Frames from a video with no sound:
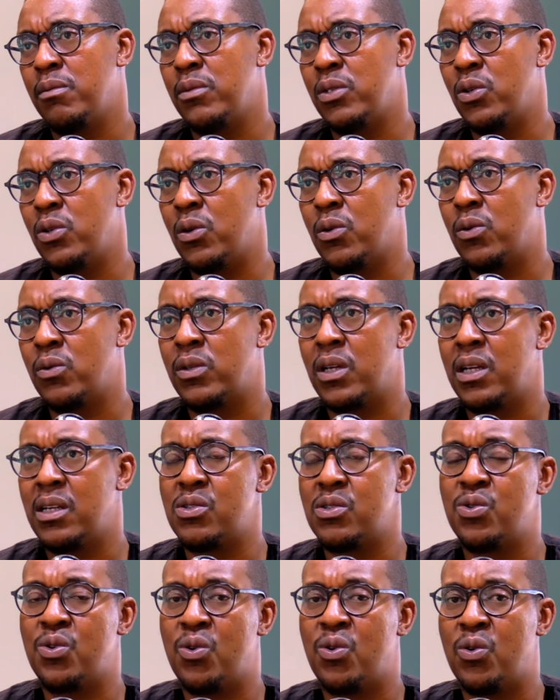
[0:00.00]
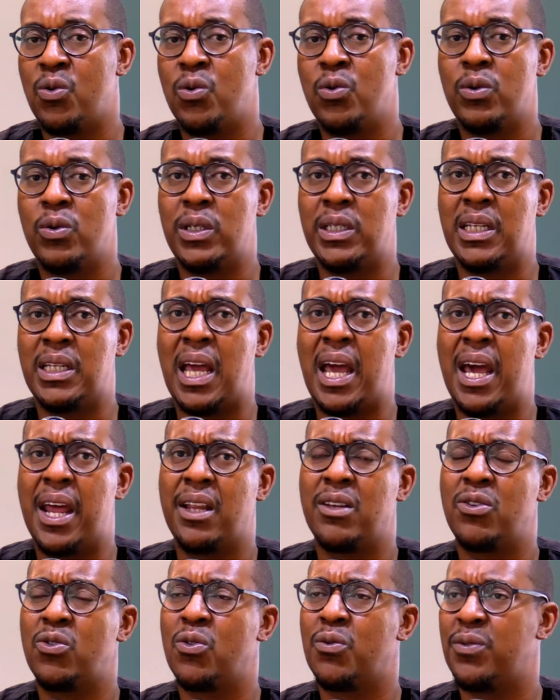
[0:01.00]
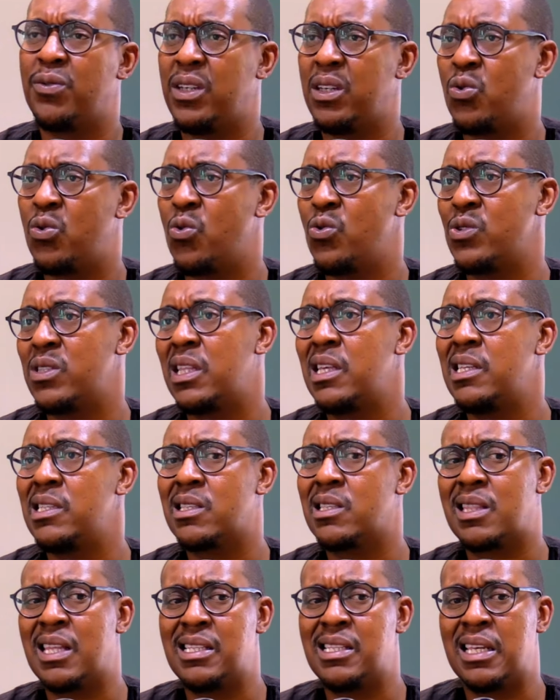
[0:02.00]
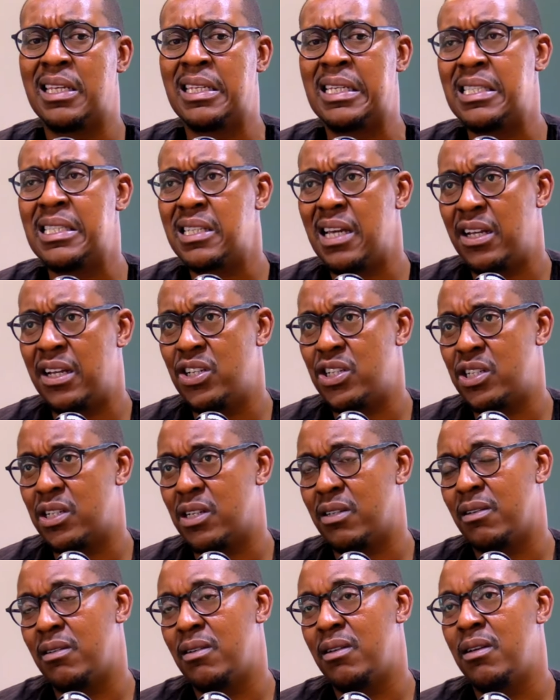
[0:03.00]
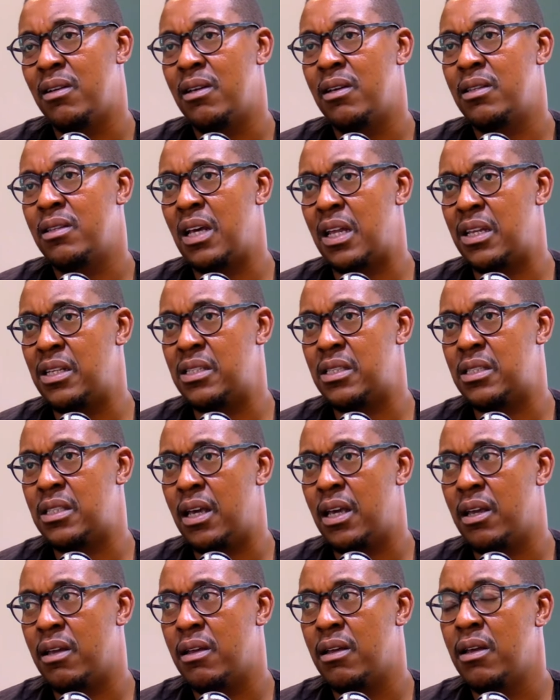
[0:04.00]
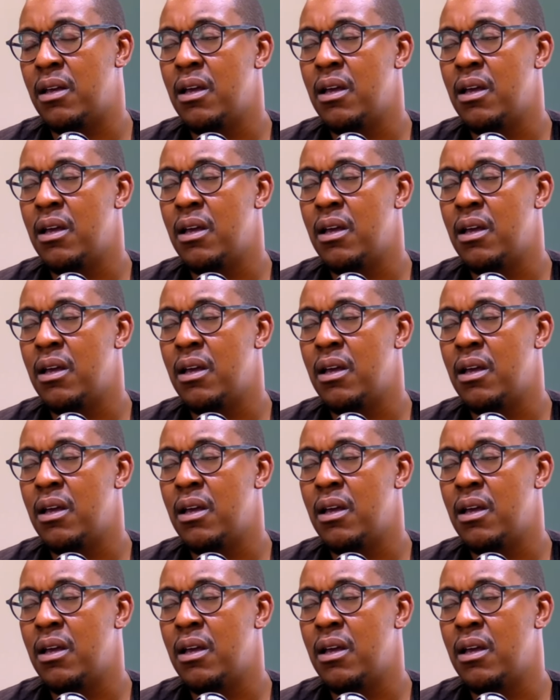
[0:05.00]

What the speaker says: You know, there is no inherent of egos. There's an intention that is there.